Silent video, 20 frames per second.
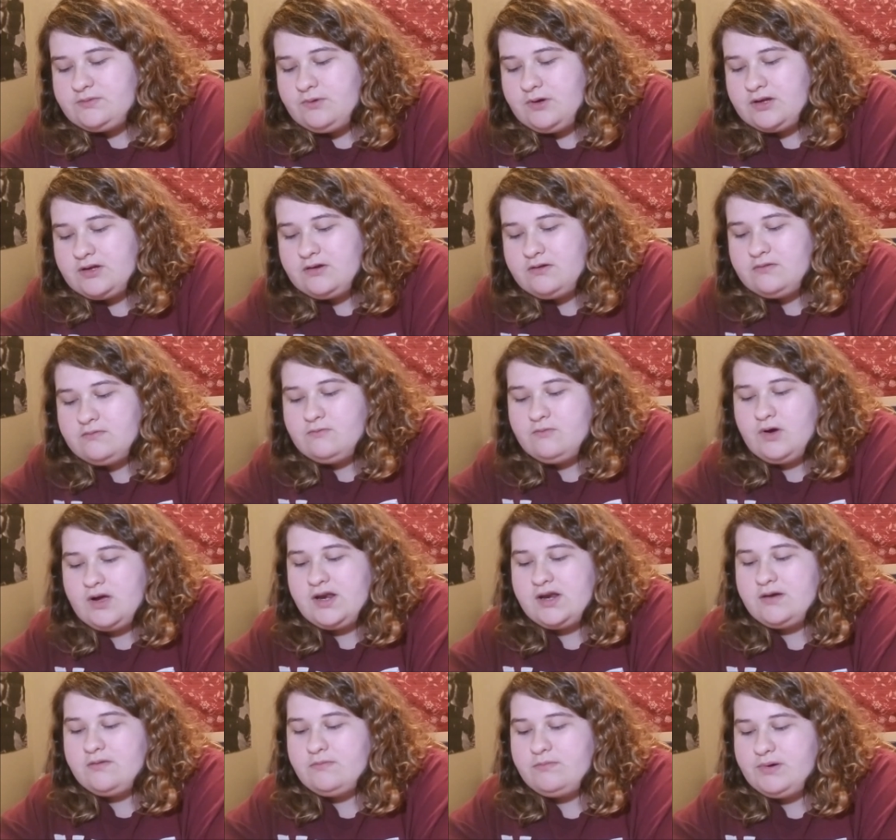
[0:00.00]
one,
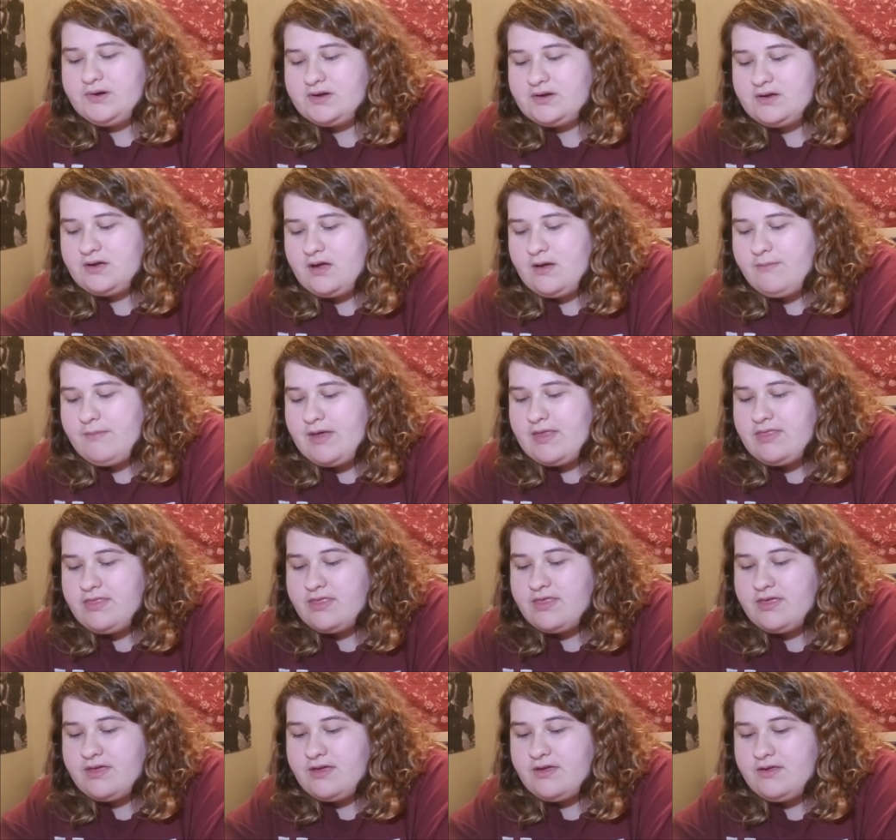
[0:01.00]
one book a
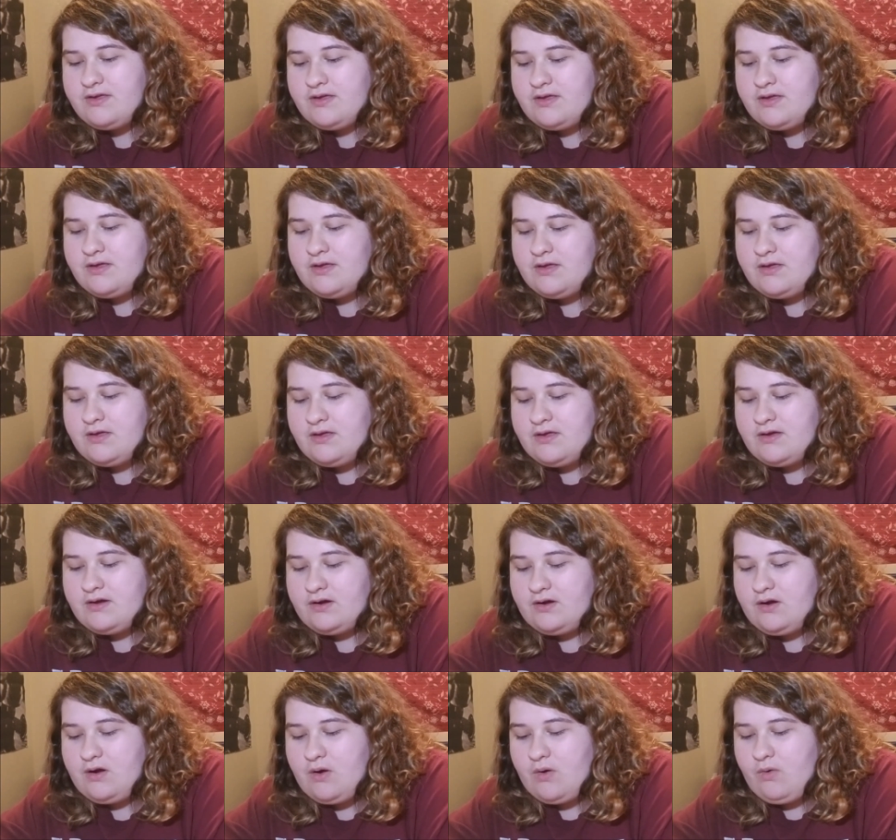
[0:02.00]
month
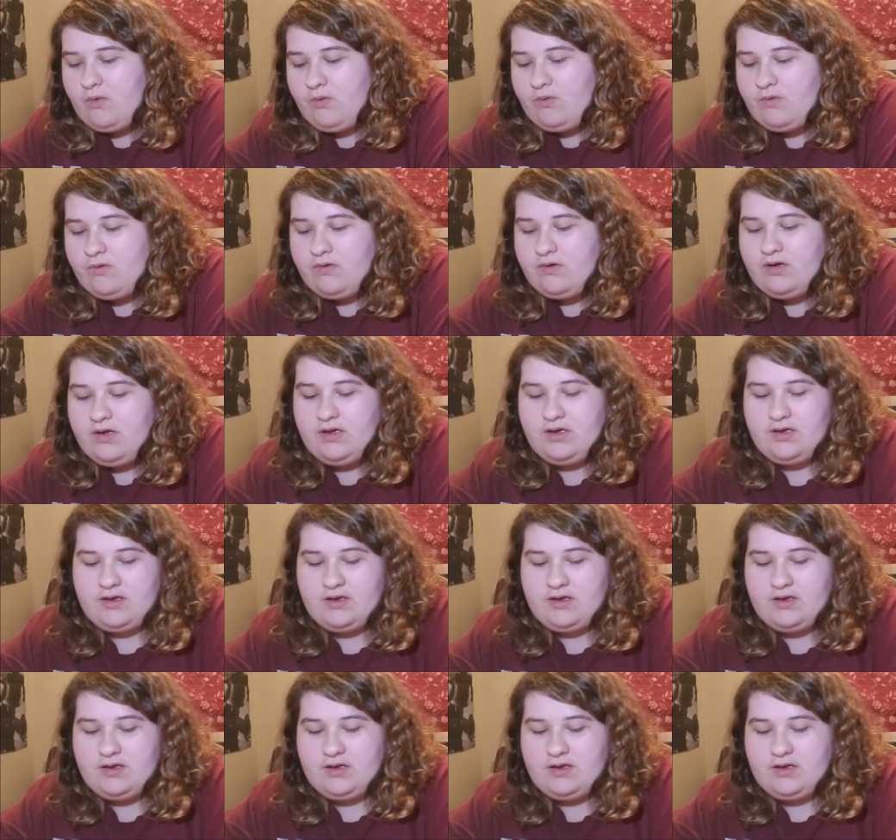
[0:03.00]
goal.